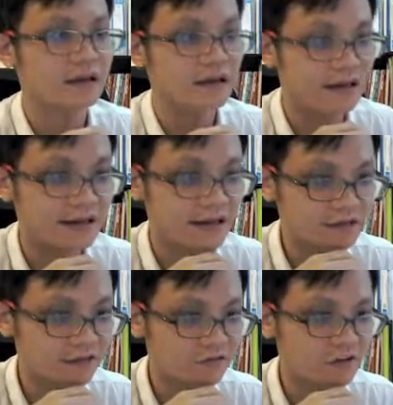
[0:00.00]

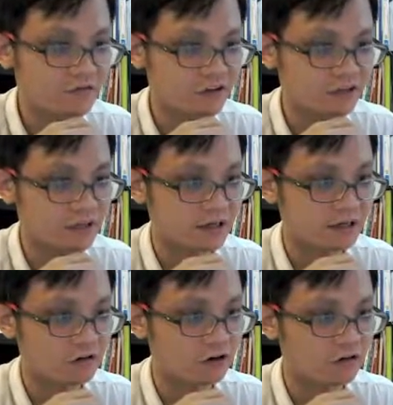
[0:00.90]
Another one will be a
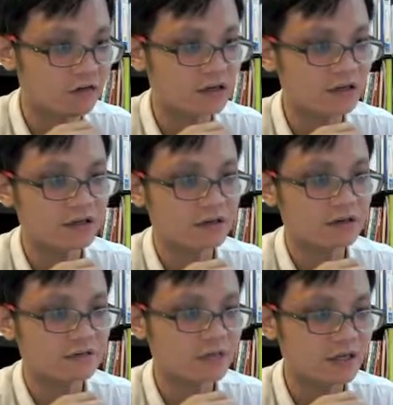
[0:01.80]
lower,
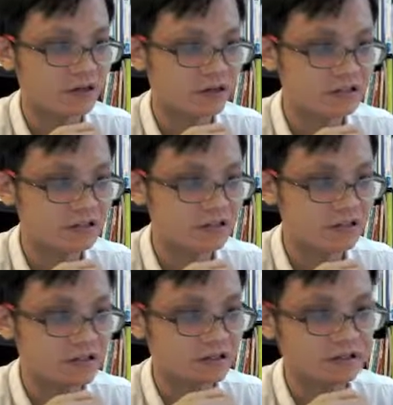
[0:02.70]
because
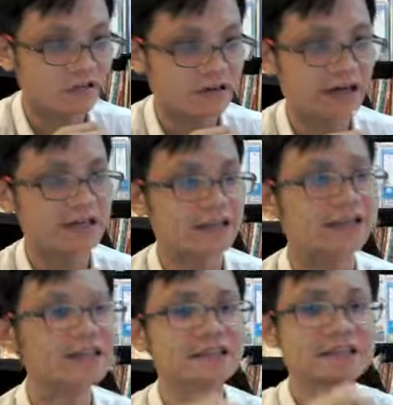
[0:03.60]
your heart
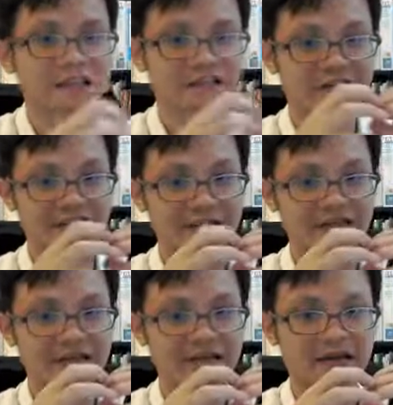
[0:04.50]
is resting.